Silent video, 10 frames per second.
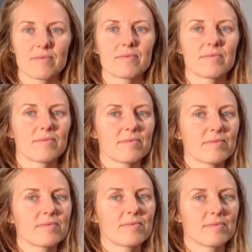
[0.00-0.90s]

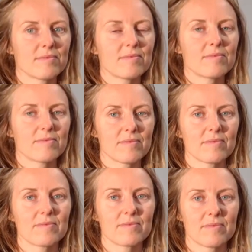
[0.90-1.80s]

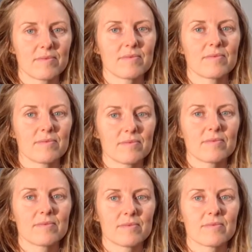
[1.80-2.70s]

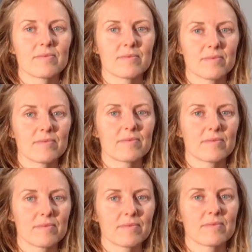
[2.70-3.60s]

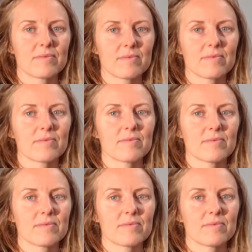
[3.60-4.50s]

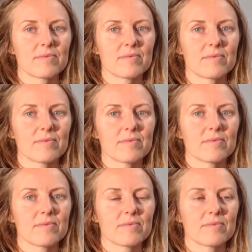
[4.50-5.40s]

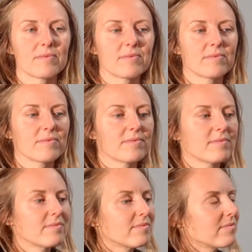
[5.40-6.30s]

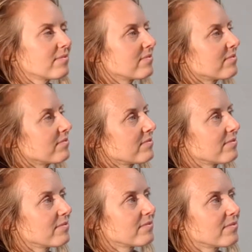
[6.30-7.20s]

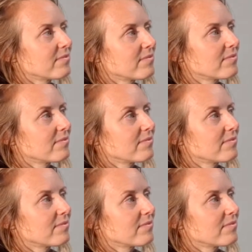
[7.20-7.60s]
The person shown says nothing.